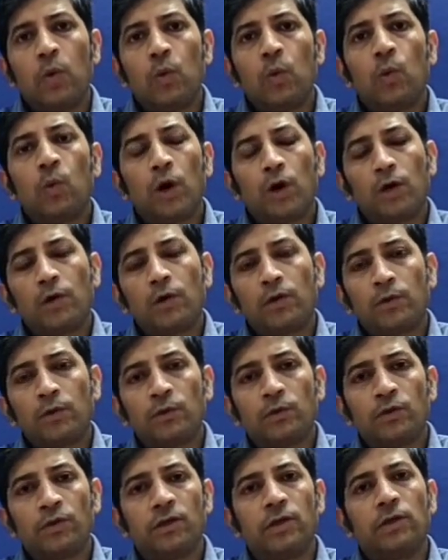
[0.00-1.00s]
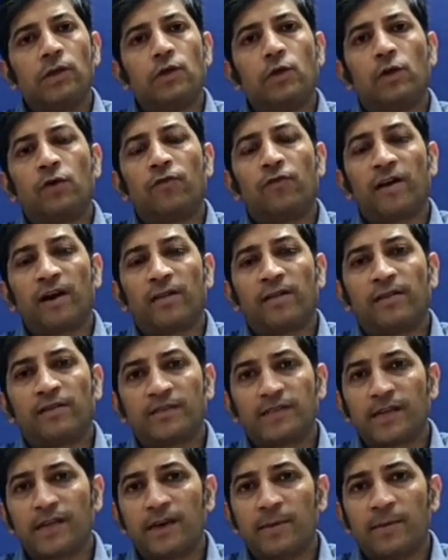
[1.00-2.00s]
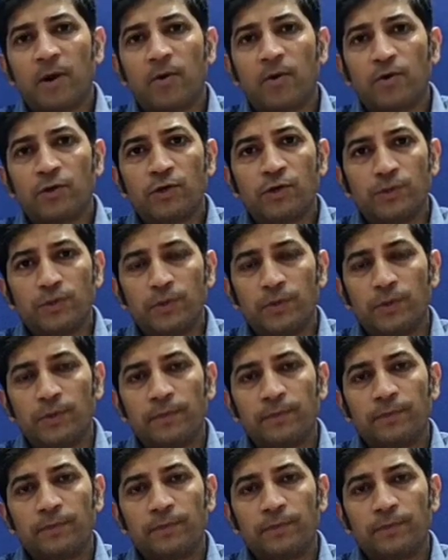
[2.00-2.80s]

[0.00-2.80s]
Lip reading: what would your father say about you?